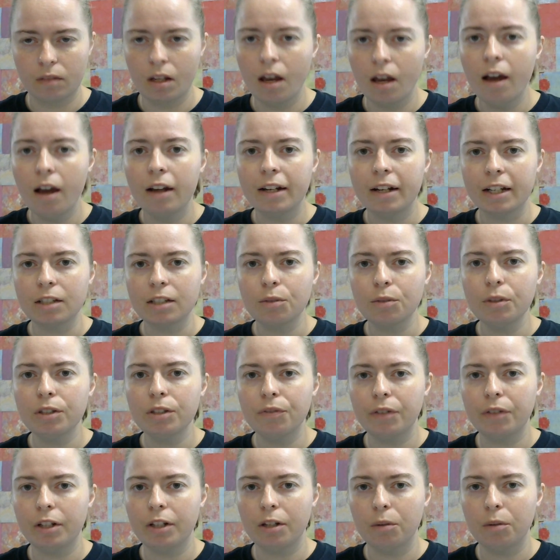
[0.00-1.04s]
Next week's
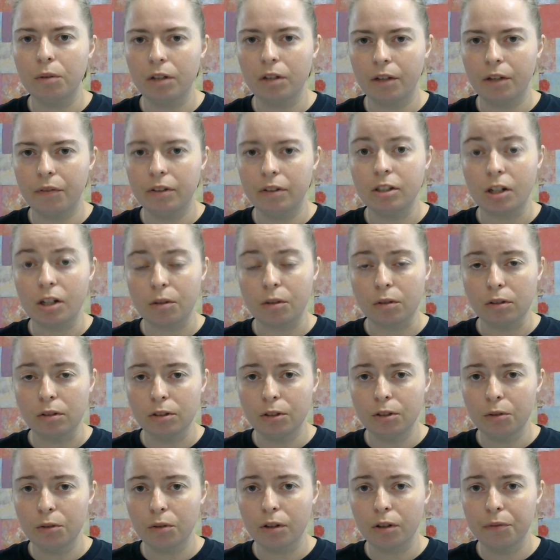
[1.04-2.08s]
video will give a general
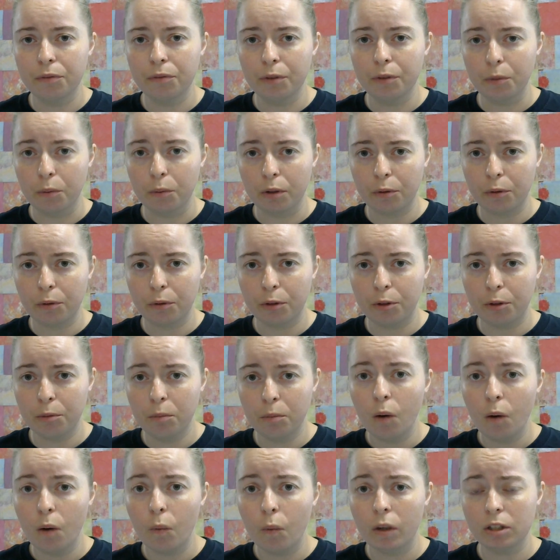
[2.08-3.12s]
tour of the workroom,
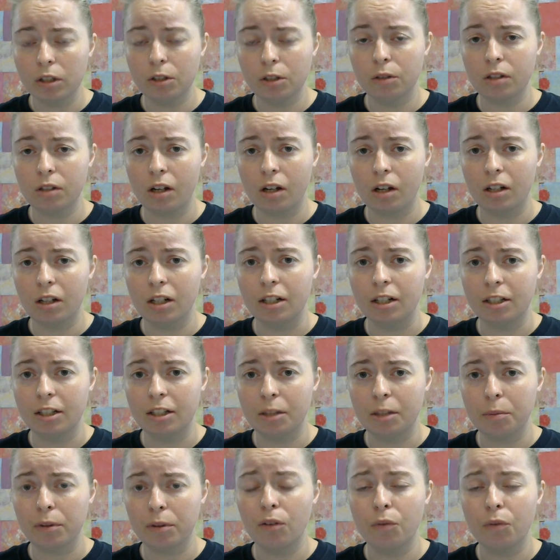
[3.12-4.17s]
what goes on in a
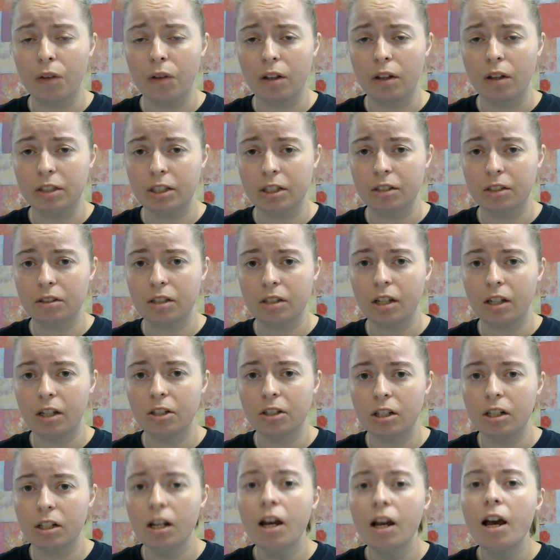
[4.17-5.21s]
typical volunteer
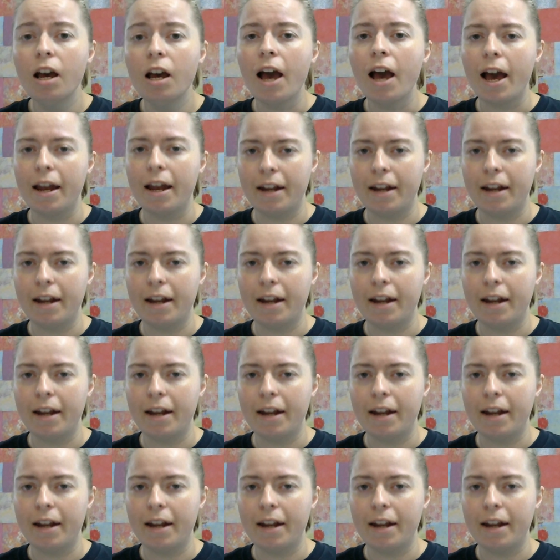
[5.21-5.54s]
session, and